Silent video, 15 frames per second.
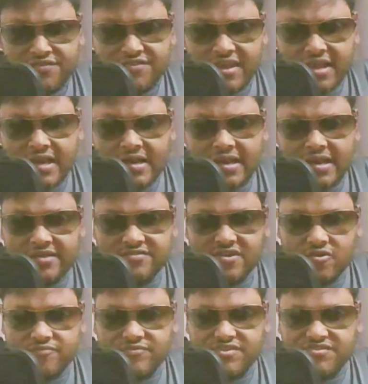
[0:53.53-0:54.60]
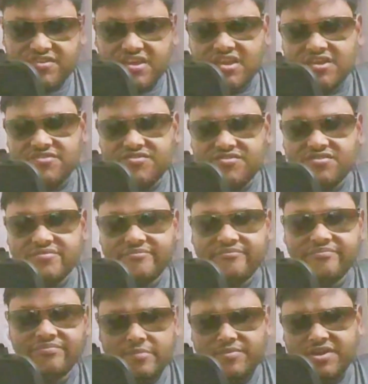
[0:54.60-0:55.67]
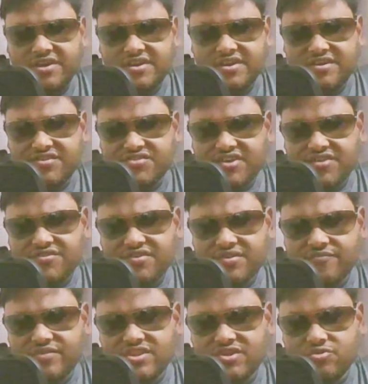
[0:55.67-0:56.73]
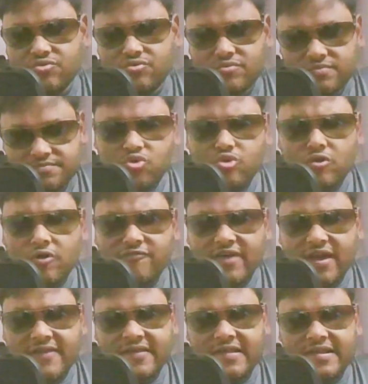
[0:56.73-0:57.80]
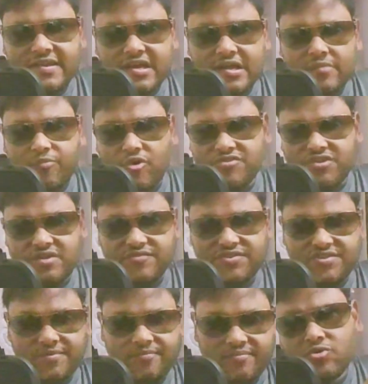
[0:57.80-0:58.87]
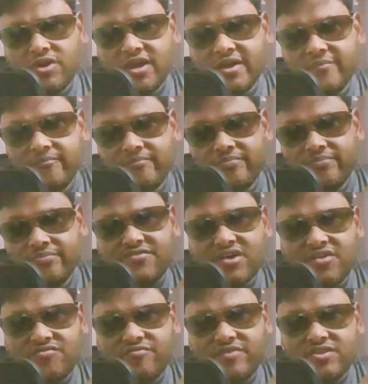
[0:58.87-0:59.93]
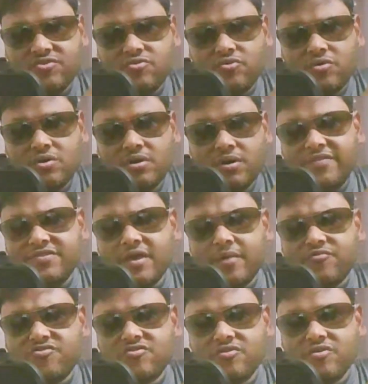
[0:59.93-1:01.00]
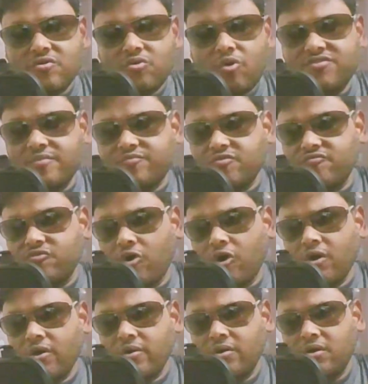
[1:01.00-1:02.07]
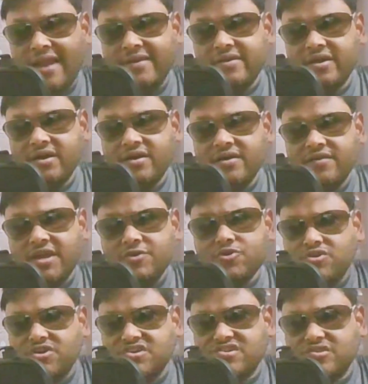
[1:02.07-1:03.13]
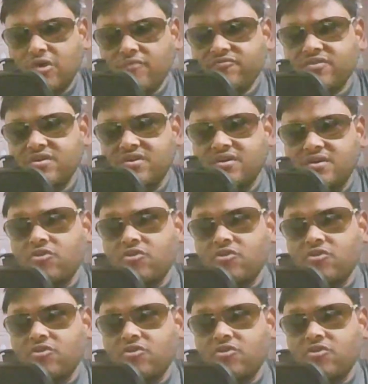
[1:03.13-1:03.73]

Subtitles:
In the second lecture of the series, I'll be discussing with you a school of analytical positivism. And today, I'll discuss with you Bentham's concept of law and the introduction of